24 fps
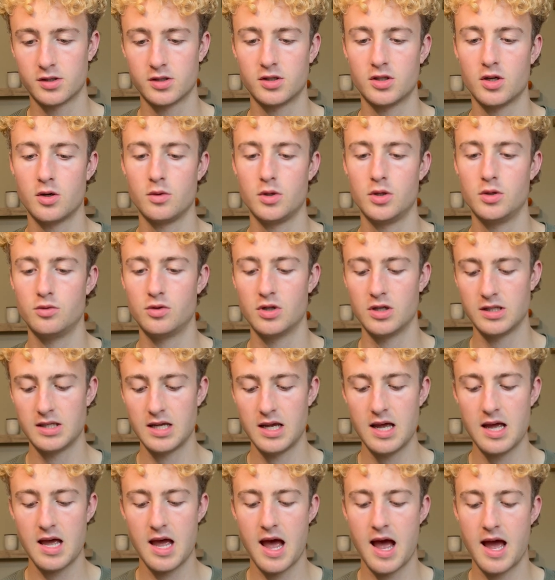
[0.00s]
So you just
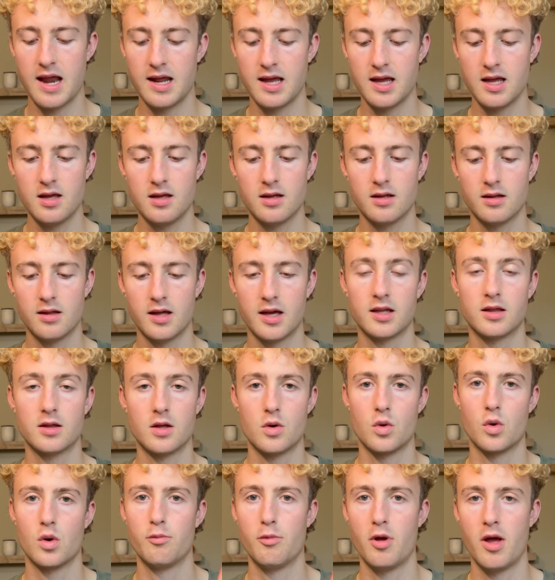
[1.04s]
hit edit, like the
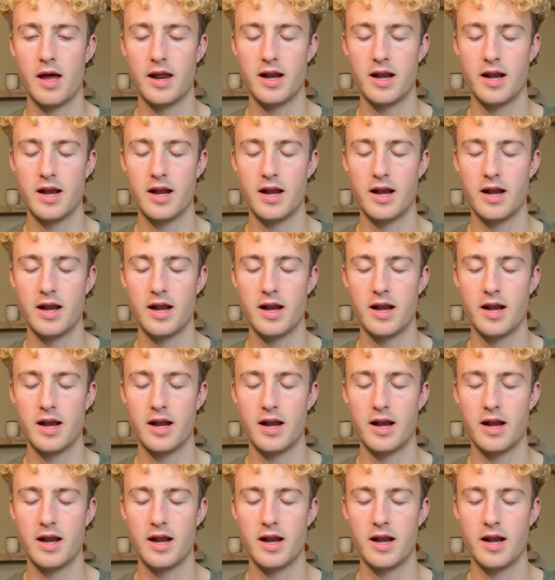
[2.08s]
normal